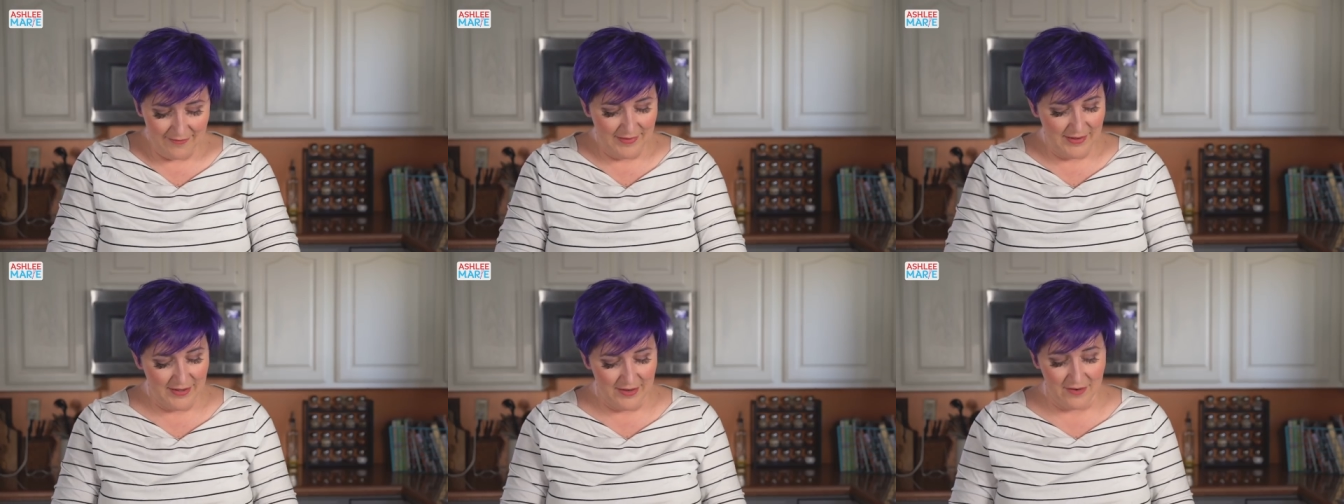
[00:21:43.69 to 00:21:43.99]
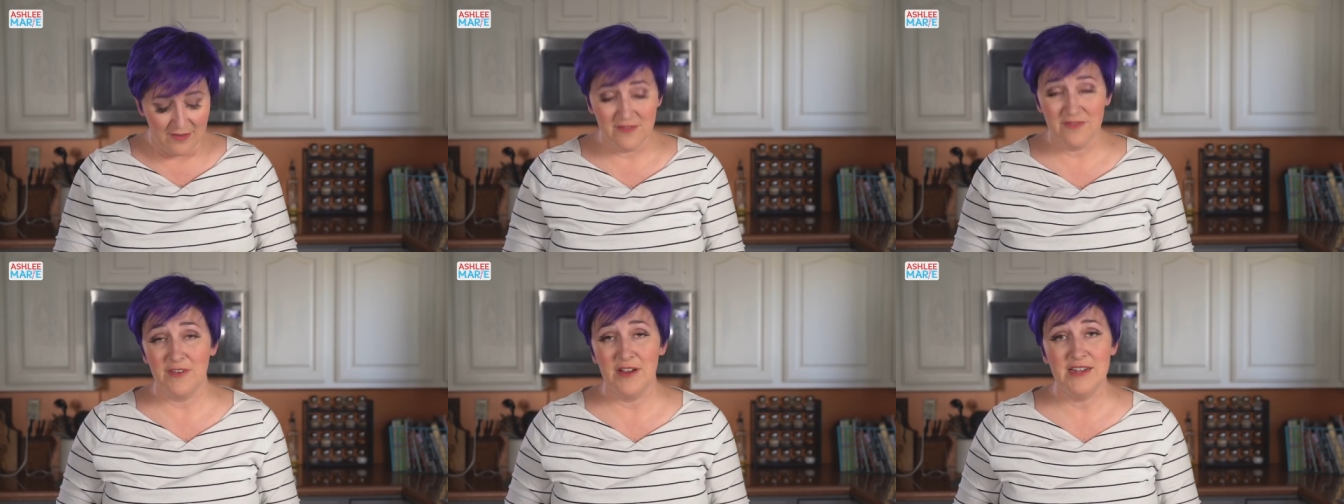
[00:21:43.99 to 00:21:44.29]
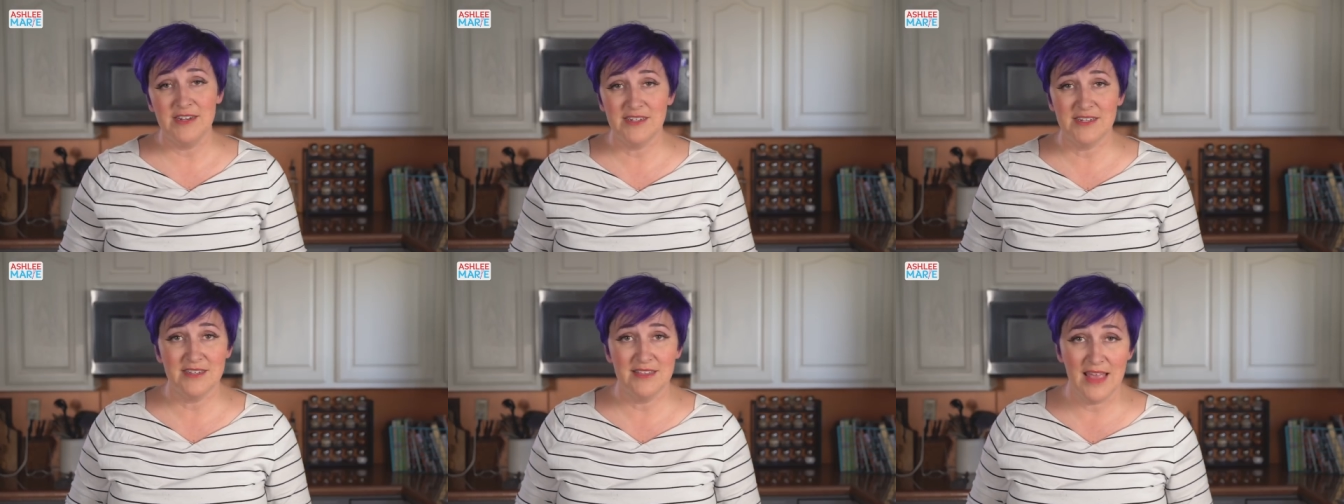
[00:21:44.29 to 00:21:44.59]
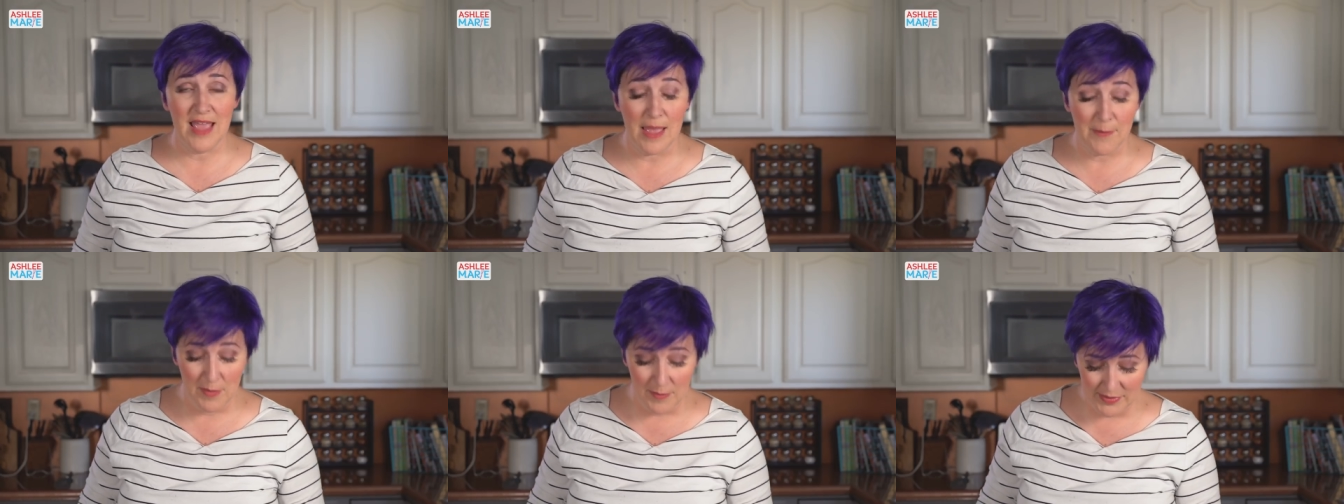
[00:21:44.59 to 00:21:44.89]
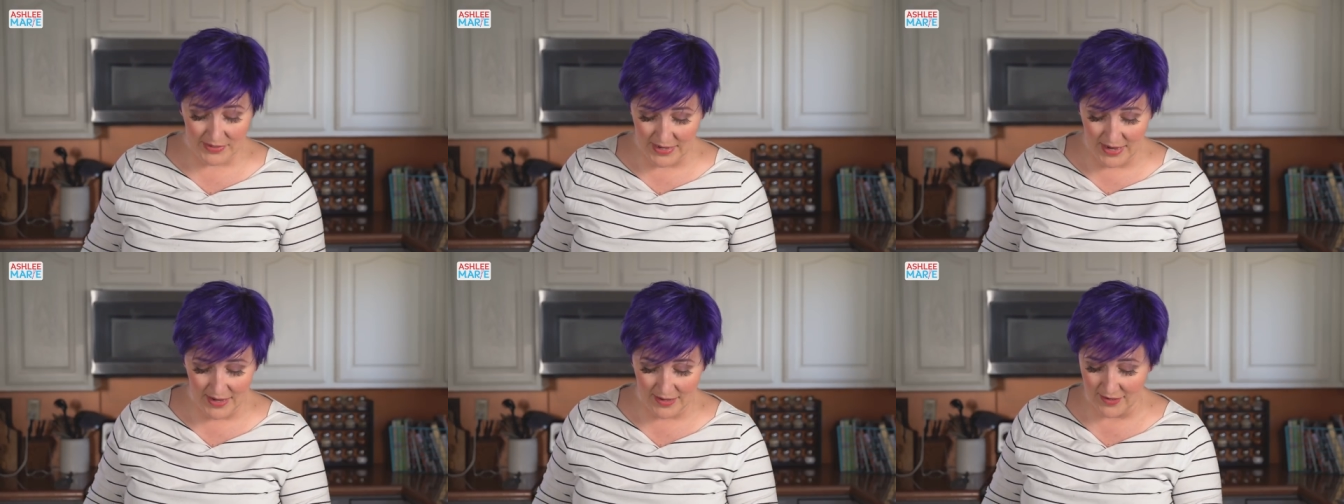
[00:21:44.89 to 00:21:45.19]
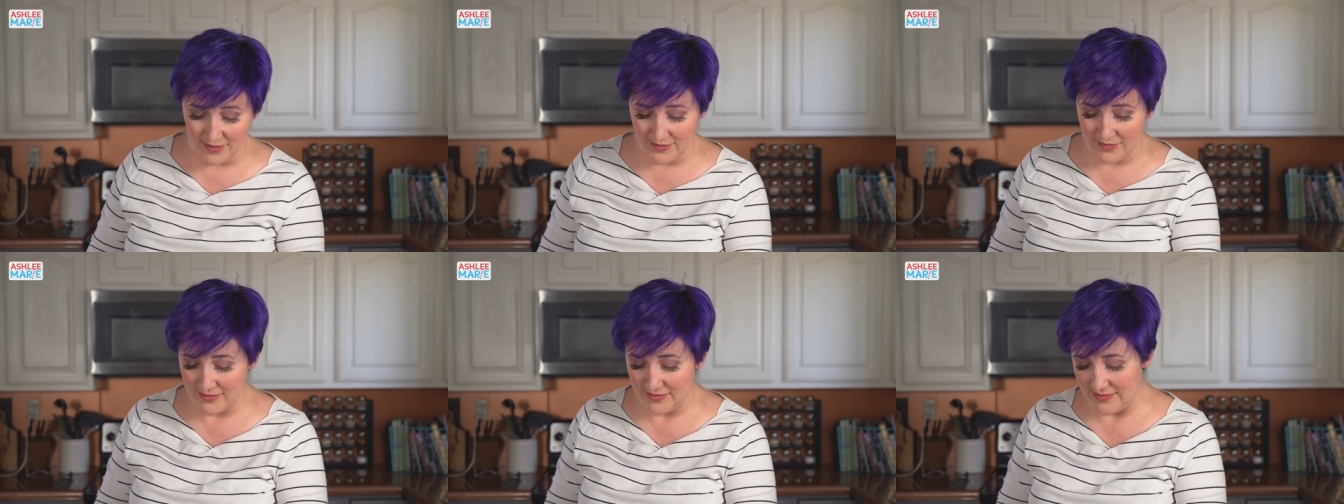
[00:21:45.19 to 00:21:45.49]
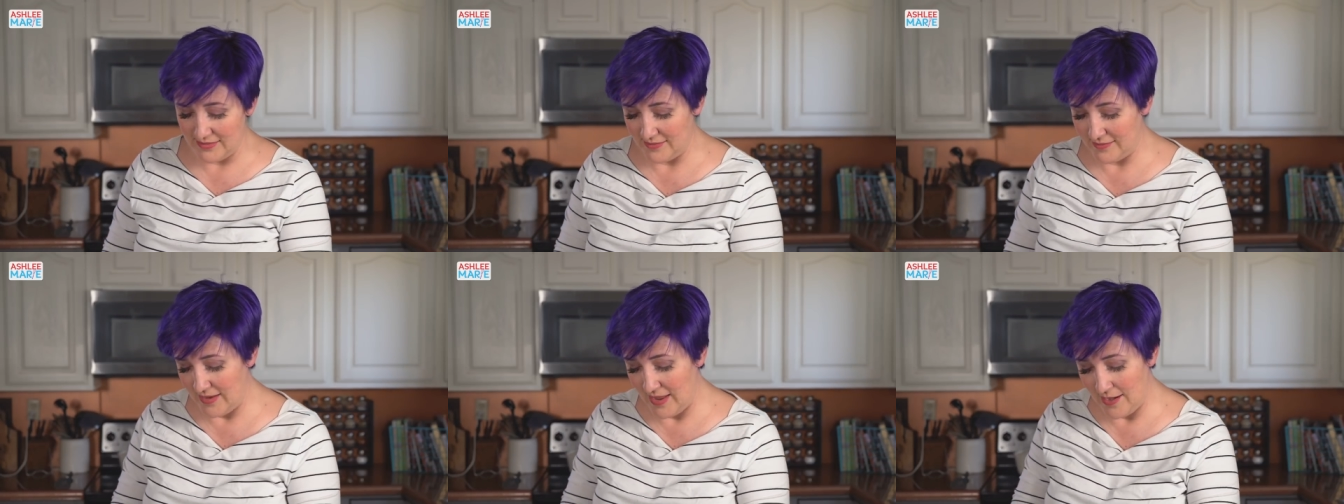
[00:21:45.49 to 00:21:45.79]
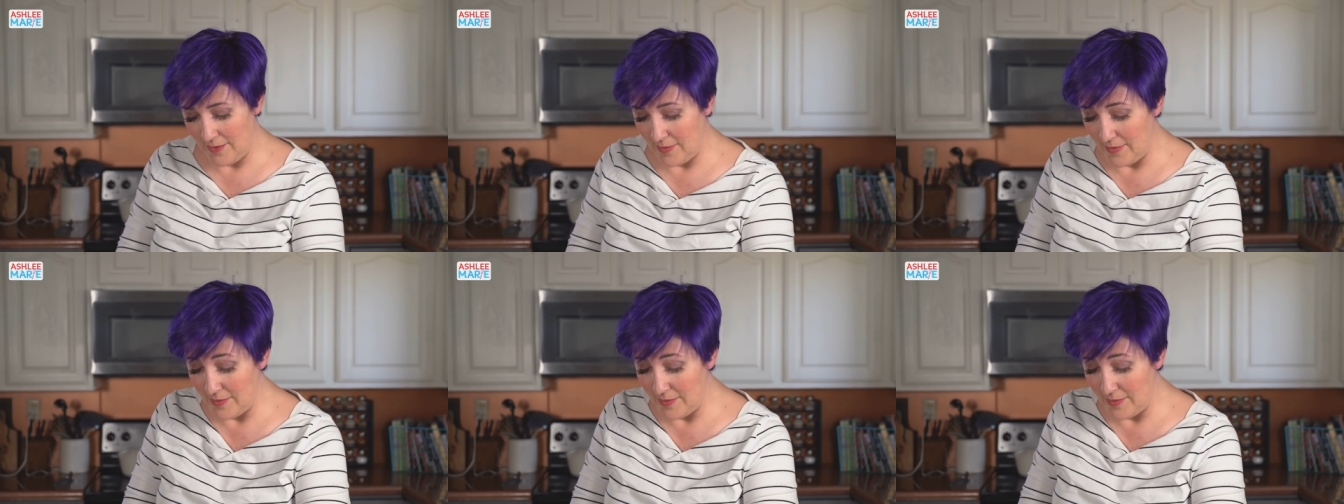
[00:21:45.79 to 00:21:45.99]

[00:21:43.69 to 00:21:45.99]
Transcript: you know, fresh lamb and potatoes, and anyway,